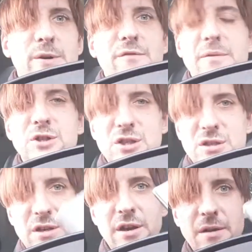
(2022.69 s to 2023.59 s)
Just,
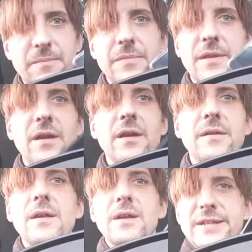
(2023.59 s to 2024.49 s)

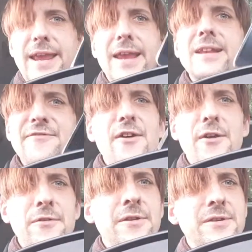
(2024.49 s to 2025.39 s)
taking his phone
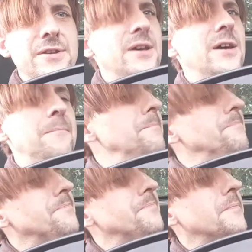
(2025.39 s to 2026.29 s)
and
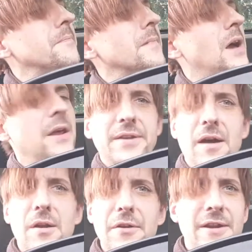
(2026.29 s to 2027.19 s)

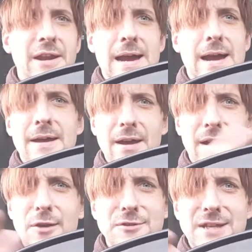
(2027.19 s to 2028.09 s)
downloading a
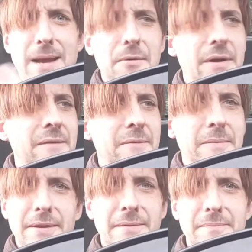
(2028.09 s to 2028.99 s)
ghost app on it and
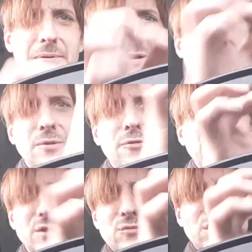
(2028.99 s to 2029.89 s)
then putting some
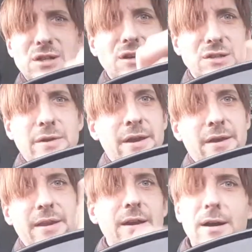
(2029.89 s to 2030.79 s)
crystals stuck to it and going, here
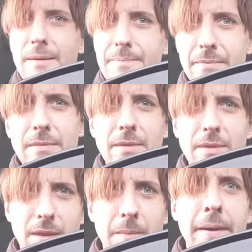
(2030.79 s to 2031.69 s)
you are, the
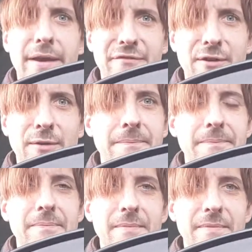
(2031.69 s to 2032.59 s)
megaphone.
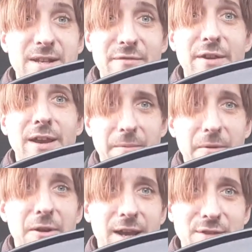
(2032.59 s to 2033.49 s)
This thing
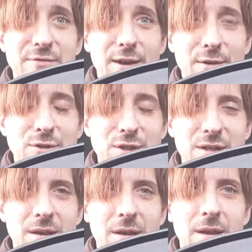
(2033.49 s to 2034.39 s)
communicates with ghosts.
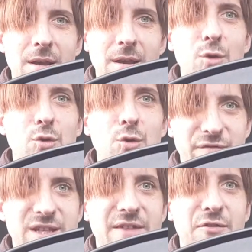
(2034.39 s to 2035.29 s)
Yours for
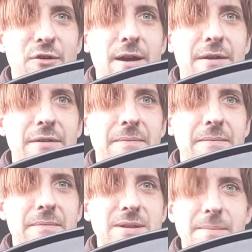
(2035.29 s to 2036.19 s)
$7,000.
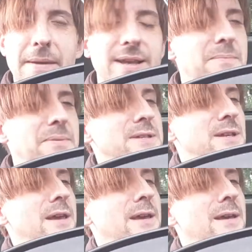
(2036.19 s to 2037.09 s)
It's an amazing piece of kit.